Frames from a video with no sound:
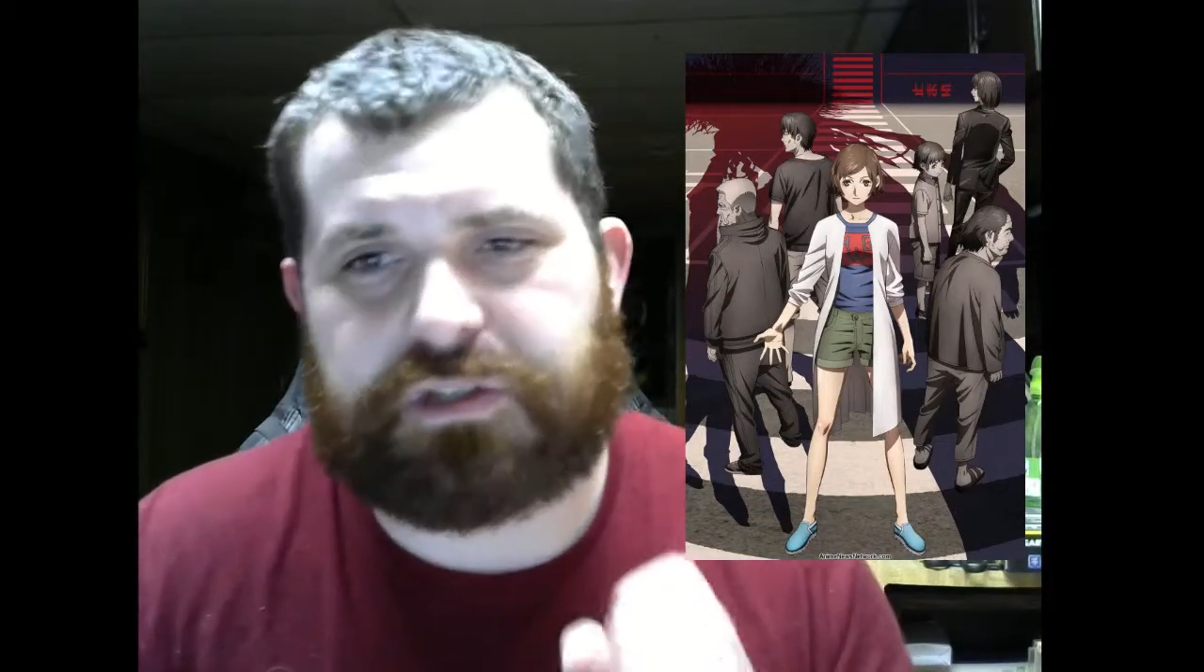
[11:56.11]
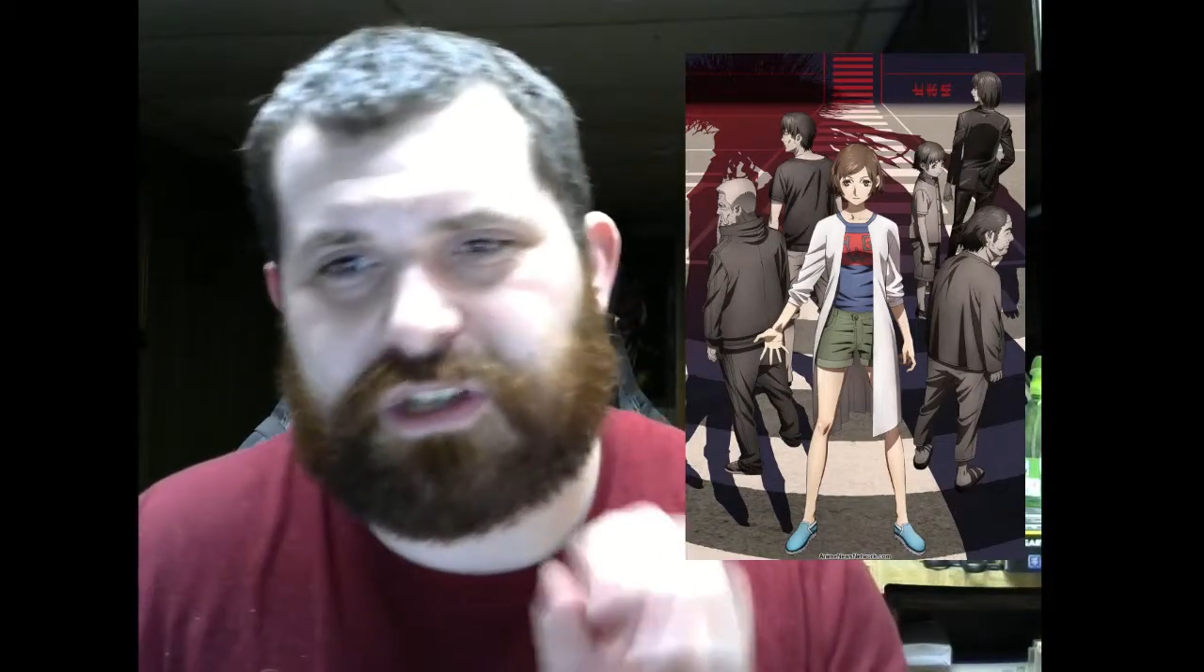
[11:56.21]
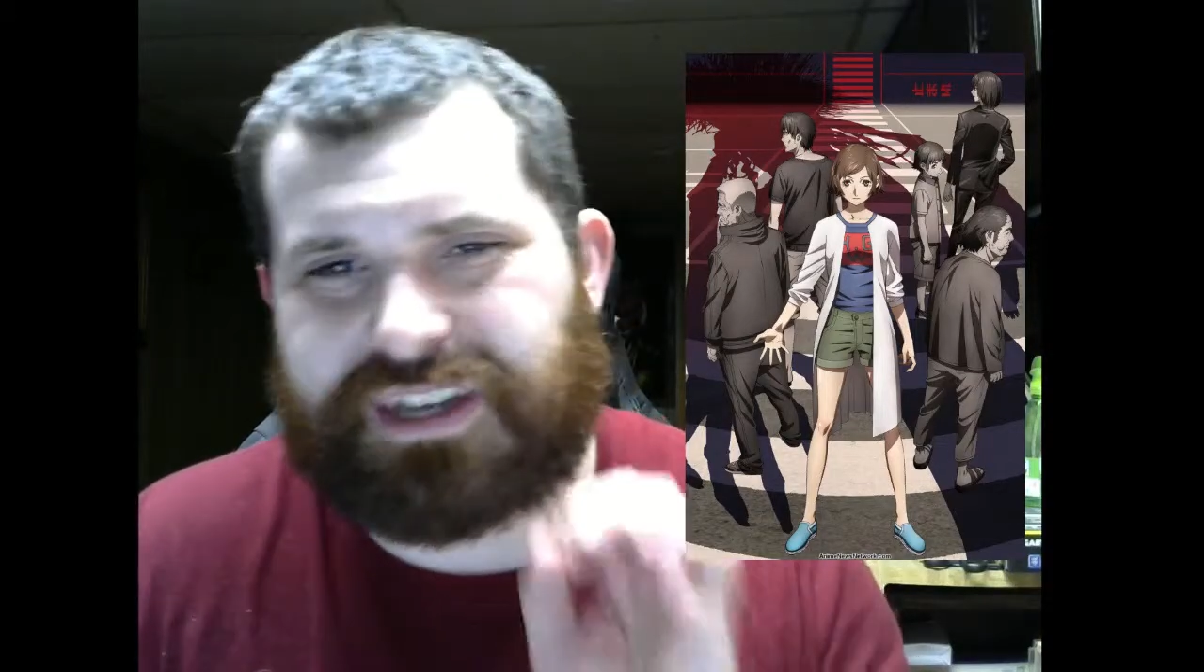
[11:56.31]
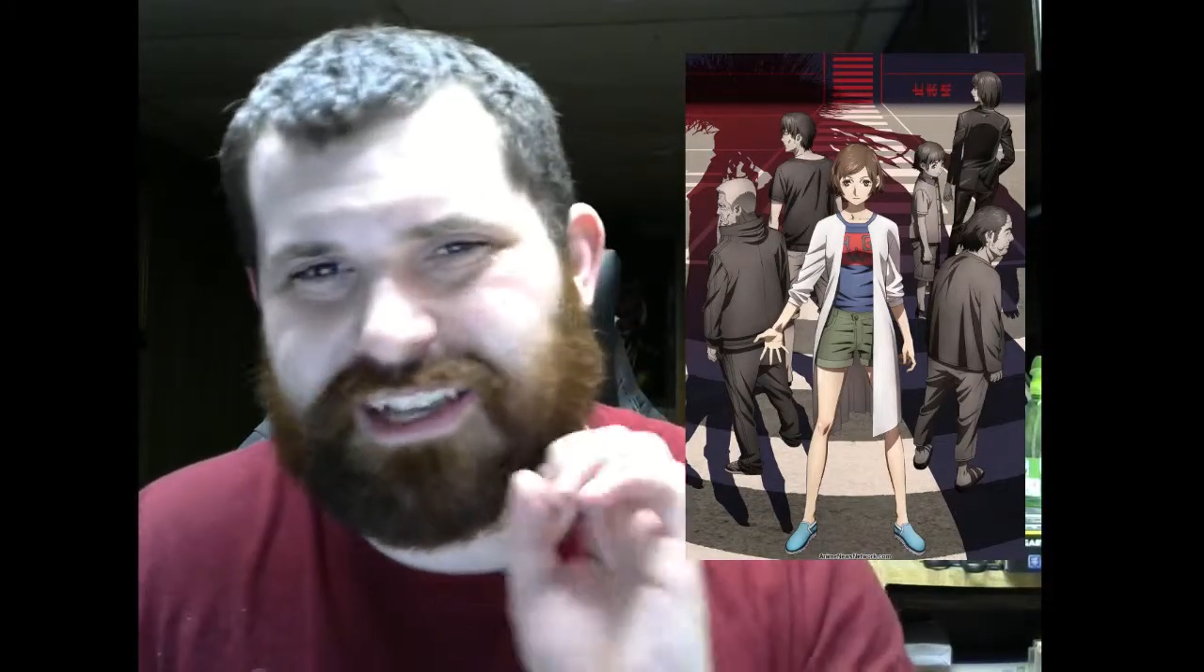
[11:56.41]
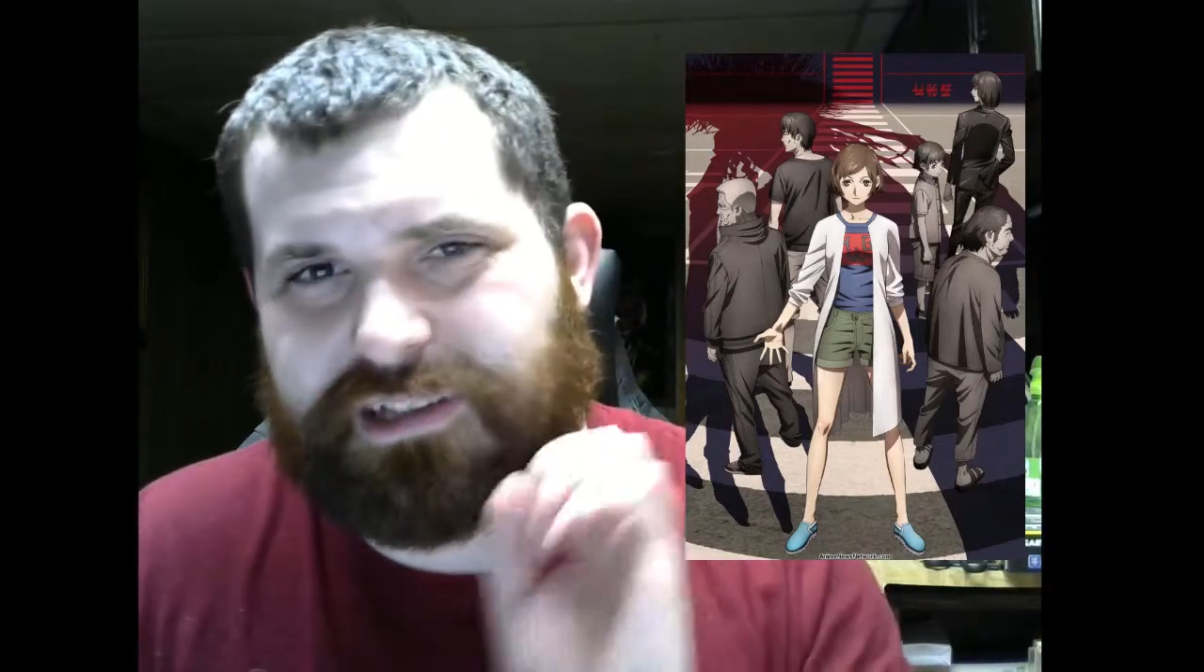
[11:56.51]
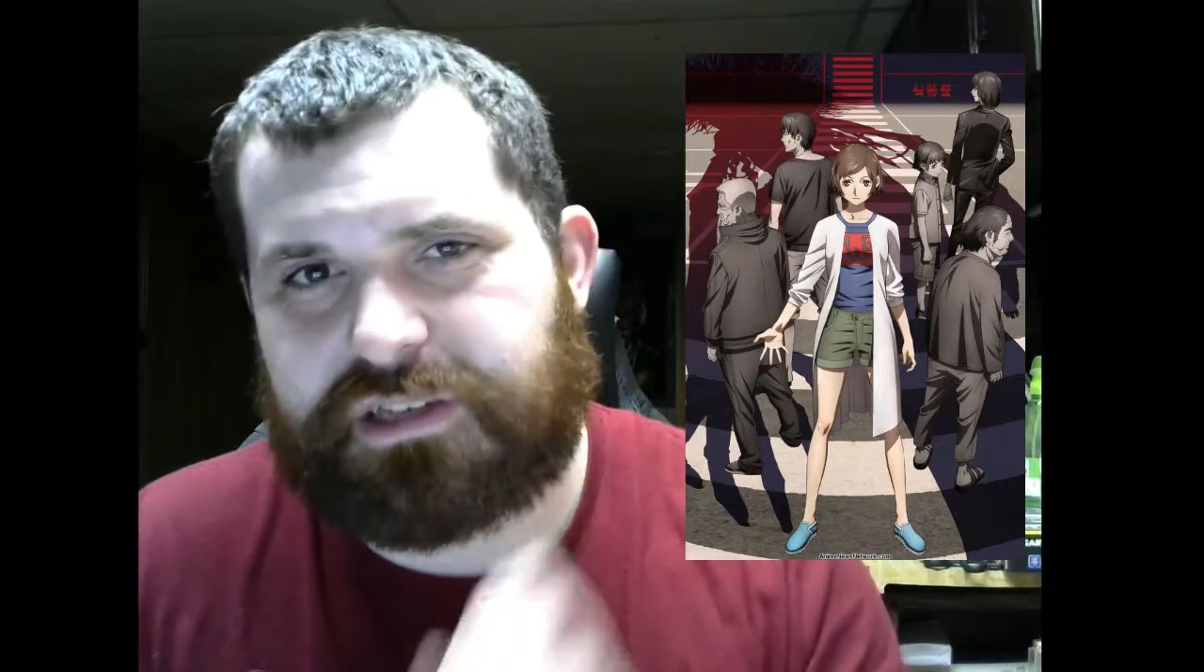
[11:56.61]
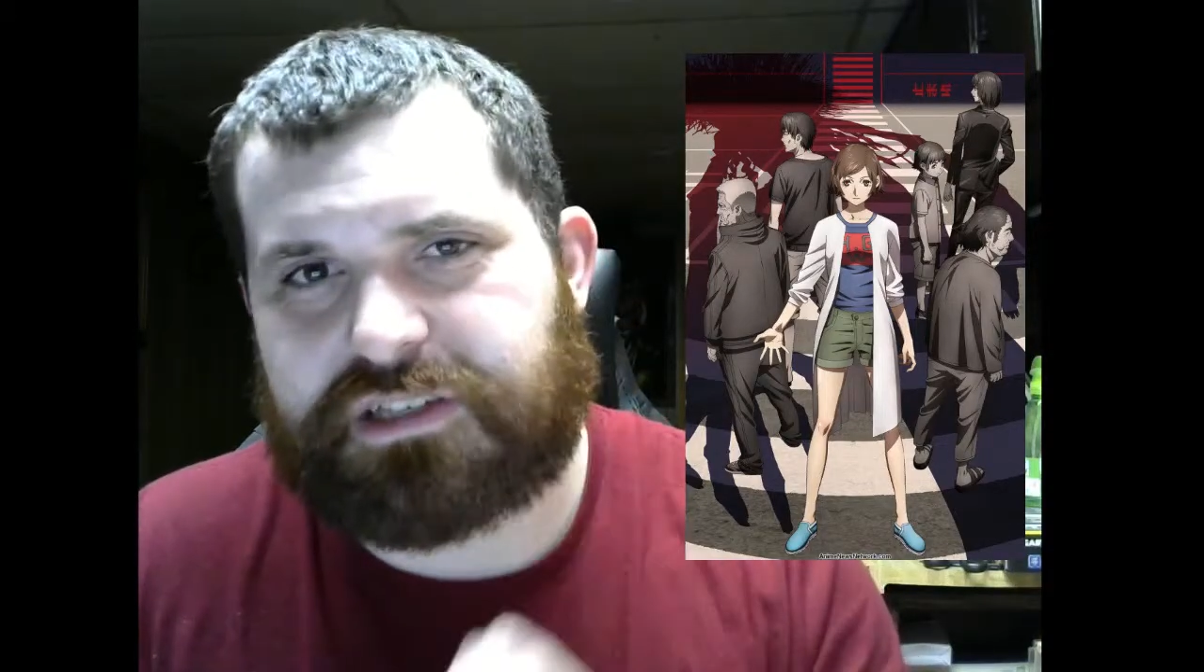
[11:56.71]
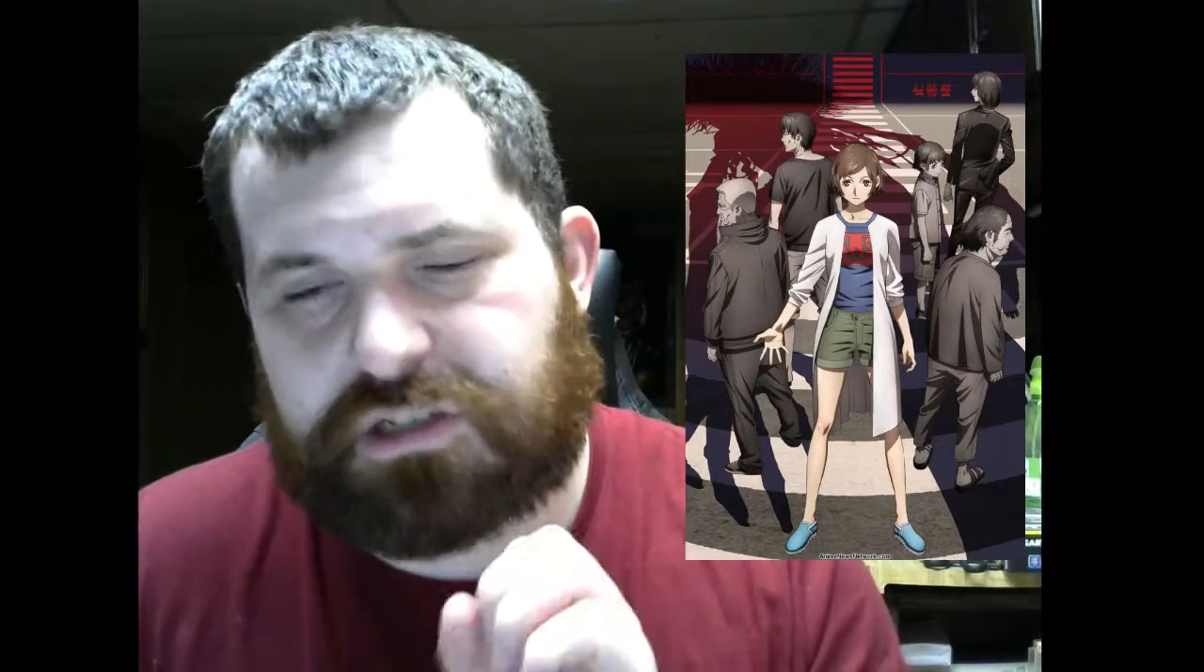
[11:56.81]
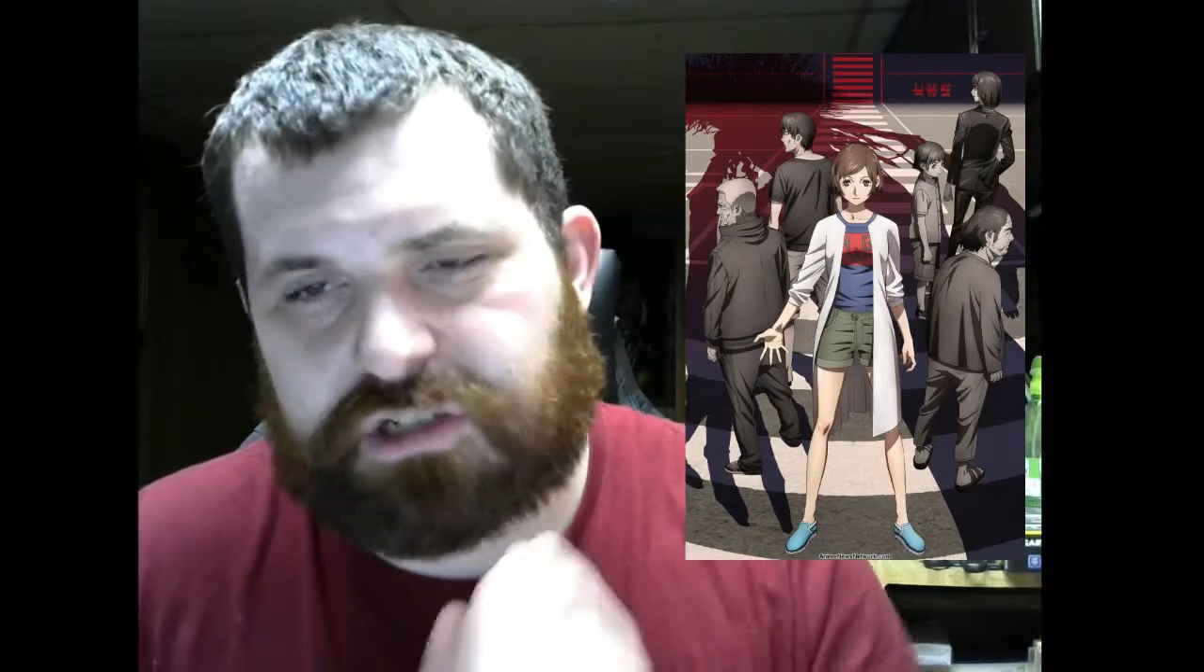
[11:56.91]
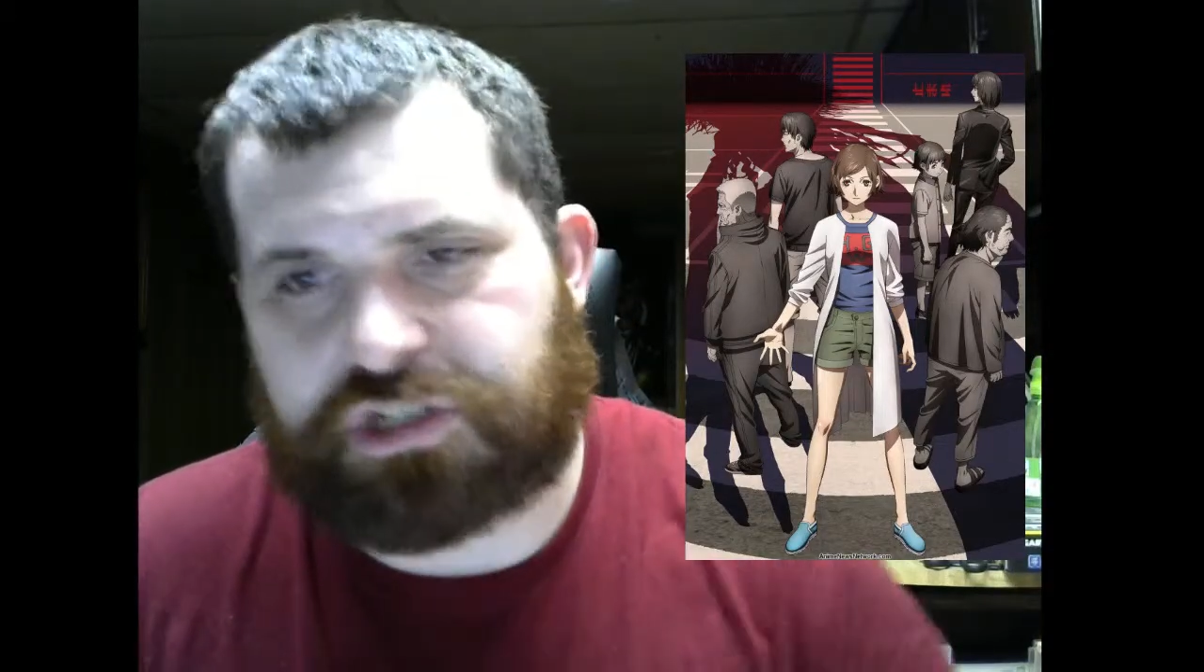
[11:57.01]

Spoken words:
should at least